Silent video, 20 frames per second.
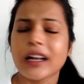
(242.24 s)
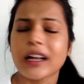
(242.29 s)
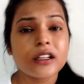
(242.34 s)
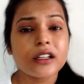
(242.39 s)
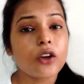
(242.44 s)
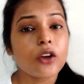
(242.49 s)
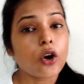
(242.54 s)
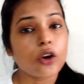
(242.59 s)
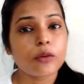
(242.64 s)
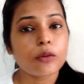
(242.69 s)

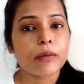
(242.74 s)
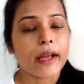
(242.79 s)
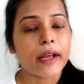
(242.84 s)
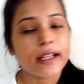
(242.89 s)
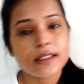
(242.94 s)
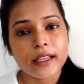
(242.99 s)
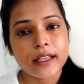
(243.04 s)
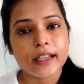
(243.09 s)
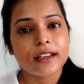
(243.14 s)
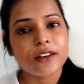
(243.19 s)
lot of
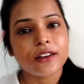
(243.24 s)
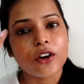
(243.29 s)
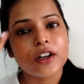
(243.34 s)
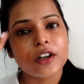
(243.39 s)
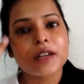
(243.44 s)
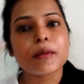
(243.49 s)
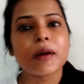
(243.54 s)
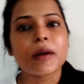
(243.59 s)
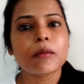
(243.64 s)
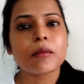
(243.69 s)
brands I cannot
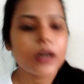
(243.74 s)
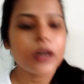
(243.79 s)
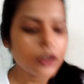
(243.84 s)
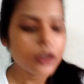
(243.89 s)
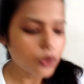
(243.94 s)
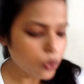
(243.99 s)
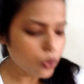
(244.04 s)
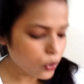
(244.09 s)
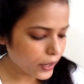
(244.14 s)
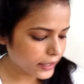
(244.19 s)
remember.
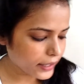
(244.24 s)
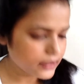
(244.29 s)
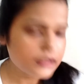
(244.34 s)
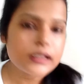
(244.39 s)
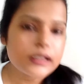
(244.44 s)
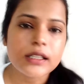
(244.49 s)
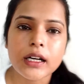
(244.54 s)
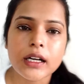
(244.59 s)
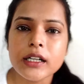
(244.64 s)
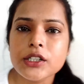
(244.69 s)
Go and
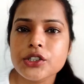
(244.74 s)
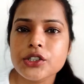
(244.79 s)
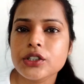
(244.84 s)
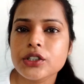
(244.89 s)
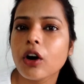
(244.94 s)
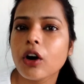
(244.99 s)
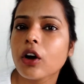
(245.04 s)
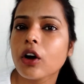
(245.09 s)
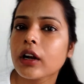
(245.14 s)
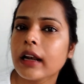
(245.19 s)
search
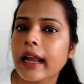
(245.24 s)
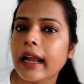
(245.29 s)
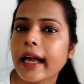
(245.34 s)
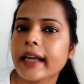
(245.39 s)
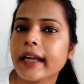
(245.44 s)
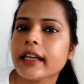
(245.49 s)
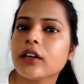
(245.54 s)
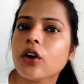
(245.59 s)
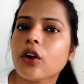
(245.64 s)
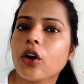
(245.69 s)

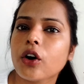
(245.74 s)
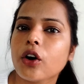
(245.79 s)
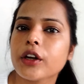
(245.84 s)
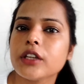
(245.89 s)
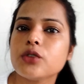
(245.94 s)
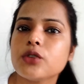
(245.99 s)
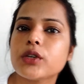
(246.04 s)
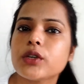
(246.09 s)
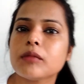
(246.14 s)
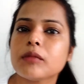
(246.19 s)
online, or
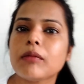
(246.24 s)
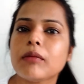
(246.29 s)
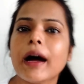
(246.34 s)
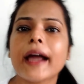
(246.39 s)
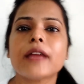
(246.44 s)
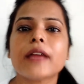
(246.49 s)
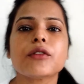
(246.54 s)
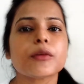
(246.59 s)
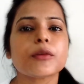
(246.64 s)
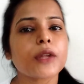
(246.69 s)
you can
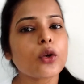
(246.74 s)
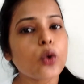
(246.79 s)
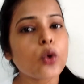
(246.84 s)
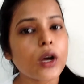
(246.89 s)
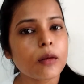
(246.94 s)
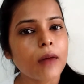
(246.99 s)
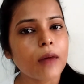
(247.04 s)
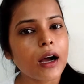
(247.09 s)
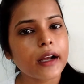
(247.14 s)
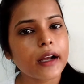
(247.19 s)
buy from the
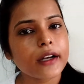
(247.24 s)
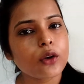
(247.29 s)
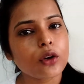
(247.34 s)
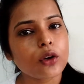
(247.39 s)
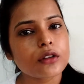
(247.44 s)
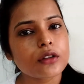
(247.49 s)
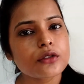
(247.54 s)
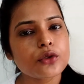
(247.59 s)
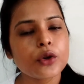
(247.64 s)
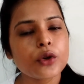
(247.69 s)
local market
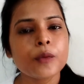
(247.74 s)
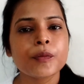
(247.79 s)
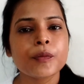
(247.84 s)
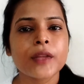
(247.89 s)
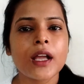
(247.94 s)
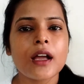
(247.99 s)
also.